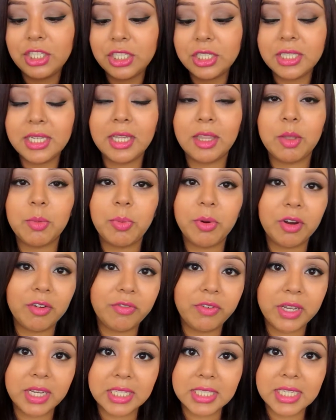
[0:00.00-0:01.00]
just like the
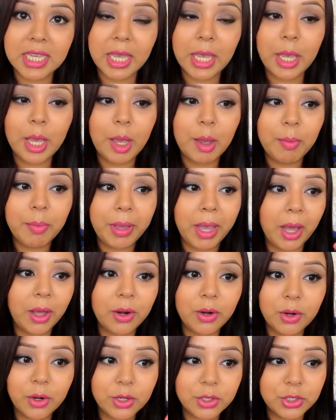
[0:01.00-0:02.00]
perfect
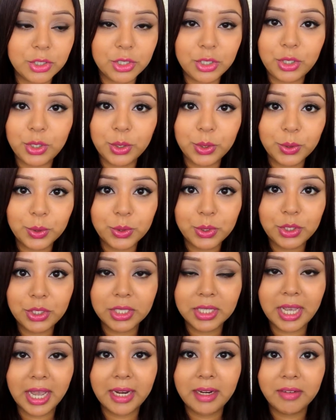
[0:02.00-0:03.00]
powder to use
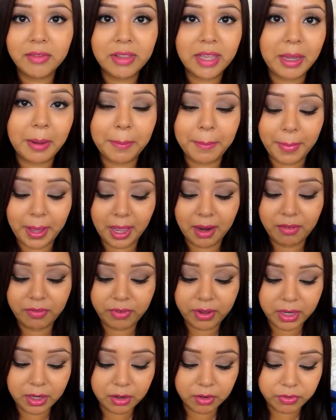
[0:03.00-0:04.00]
to kind of like
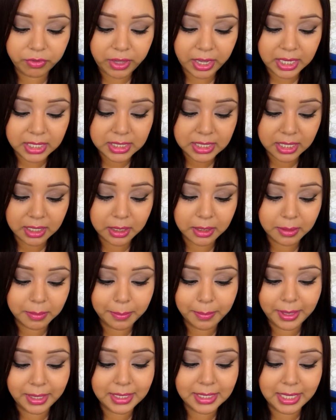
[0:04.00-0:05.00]
mattify your face like
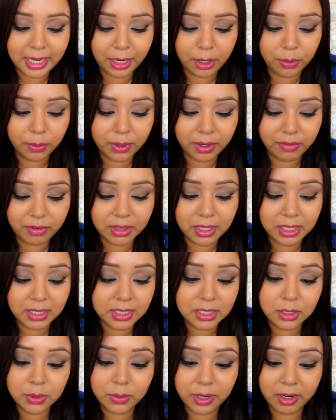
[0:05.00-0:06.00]
midday or whatever. Like
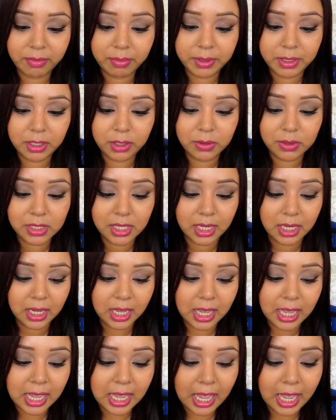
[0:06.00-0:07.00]
this is what I've been using.
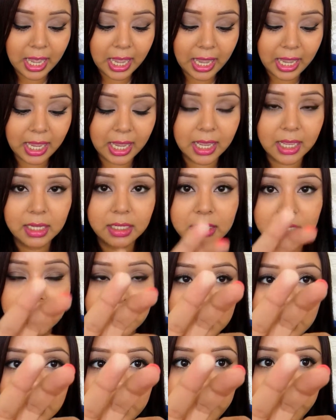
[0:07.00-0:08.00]
And
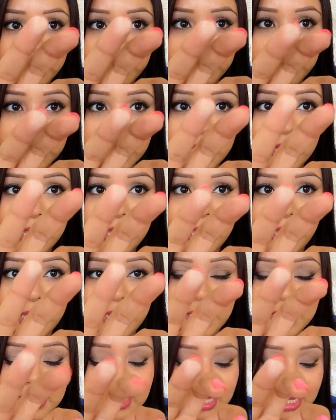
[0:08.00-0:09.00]
it
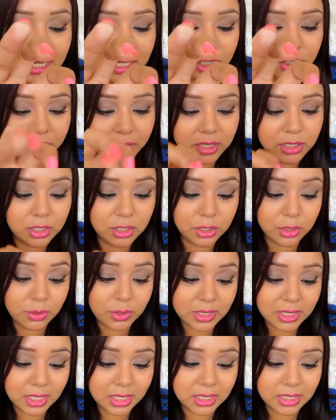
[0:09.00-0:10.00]
is like
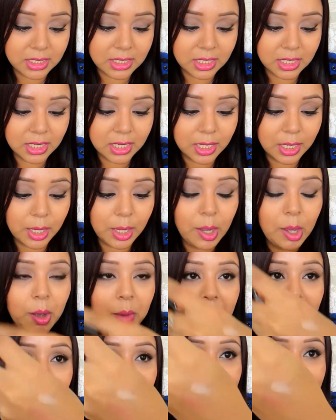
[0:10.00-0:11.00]
translucent
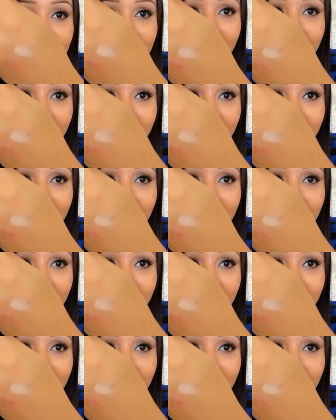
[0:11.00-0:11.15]
but what I